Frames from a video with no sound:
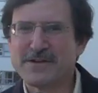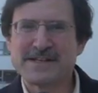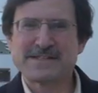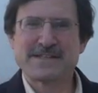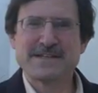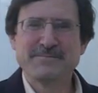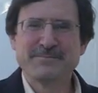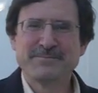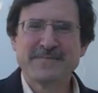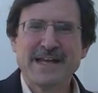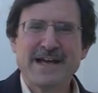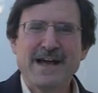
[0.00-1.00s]
you, AC.
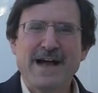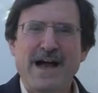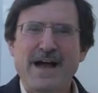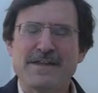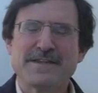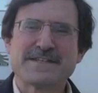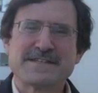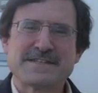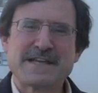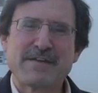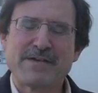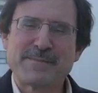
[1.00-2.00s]
Hi, this is
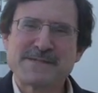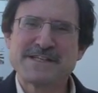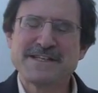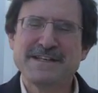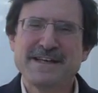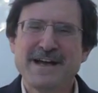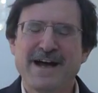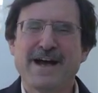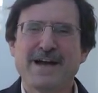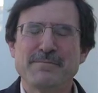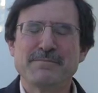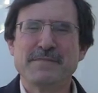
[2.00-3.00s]
Dave Epstein.
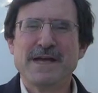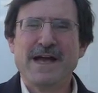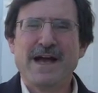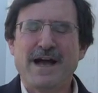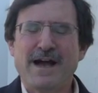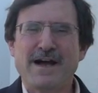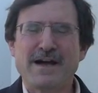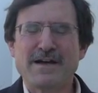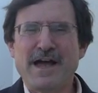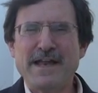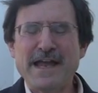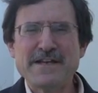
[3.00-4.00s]
I'm
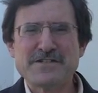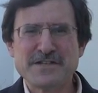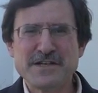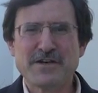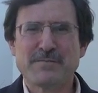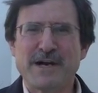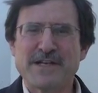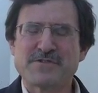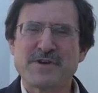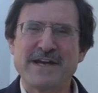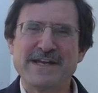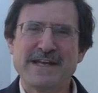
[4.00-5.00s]
an engineer by
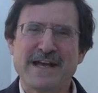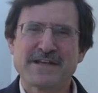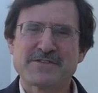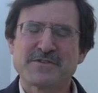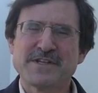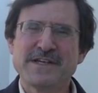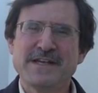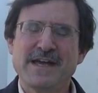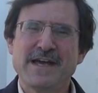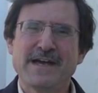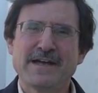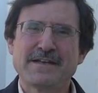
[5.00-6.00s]
training, actually,
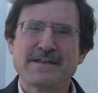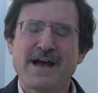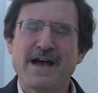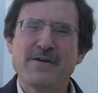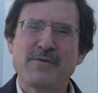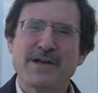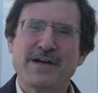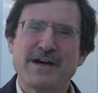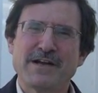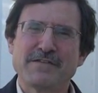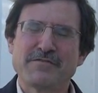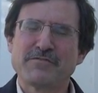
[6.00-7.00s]
and I went
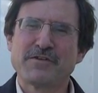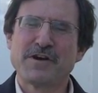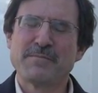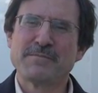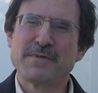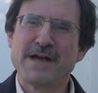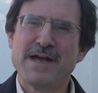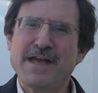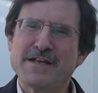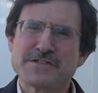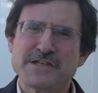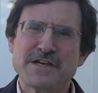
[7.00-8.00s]
on from an
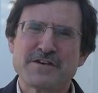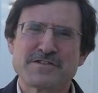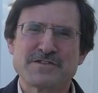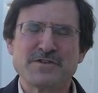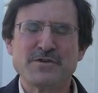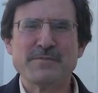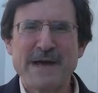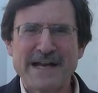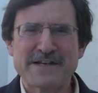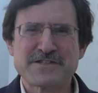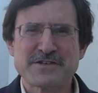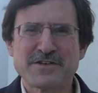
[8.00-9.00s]
engineer to a
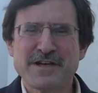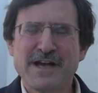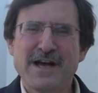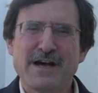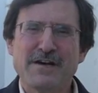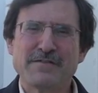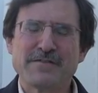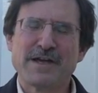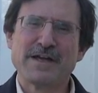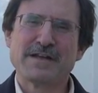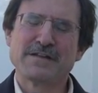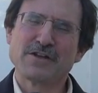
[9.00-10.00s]
manager
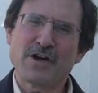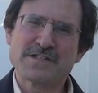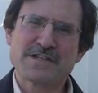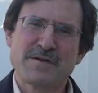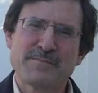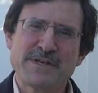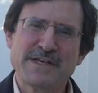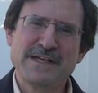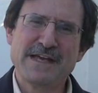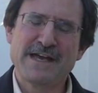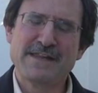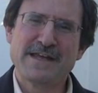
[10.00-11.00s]
in a large
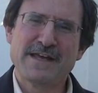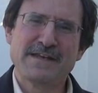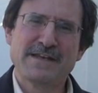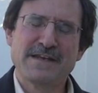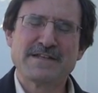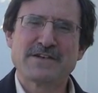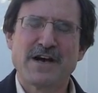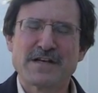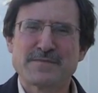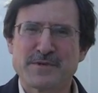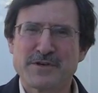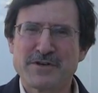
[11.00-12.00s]
company and then into
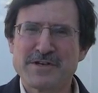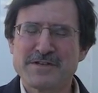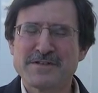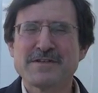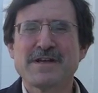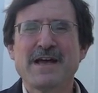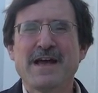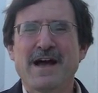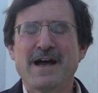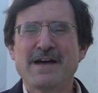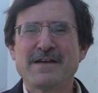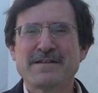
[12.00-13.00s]
entrepreneurial
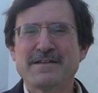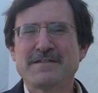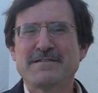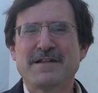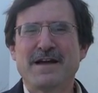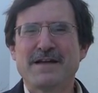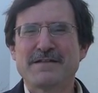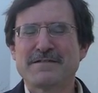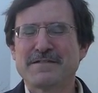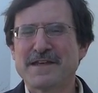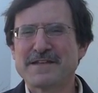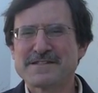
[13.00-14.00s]

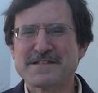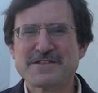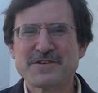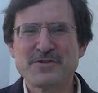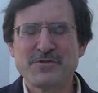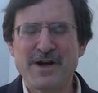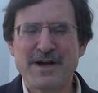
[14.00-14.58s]
things to do.